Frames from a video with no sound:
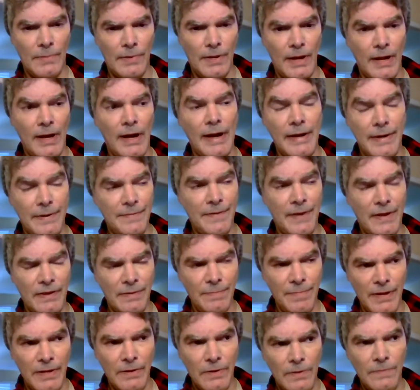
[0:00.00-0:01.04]
And I just had to
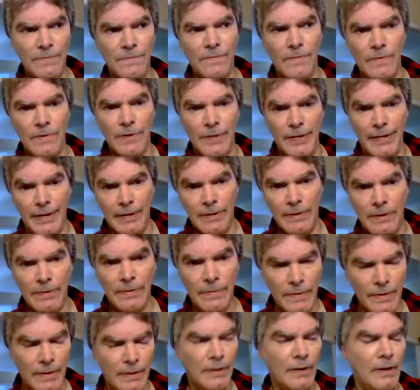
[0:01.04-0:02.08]
be good for a year.
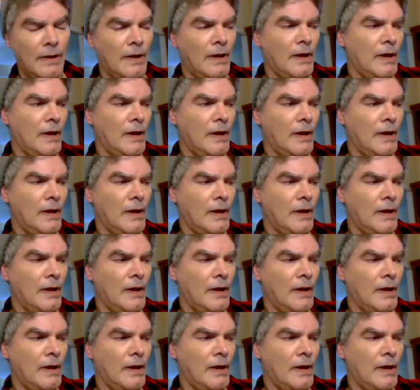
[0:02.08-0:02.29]
And